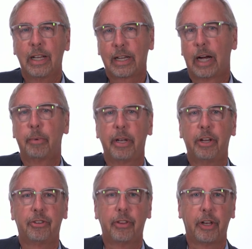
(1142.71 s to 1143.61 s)

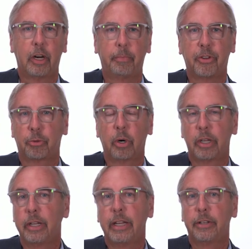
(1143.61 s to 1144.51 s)
combination therapy is where
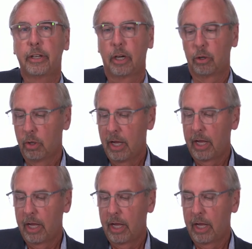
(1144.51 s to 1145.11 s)
you need to go.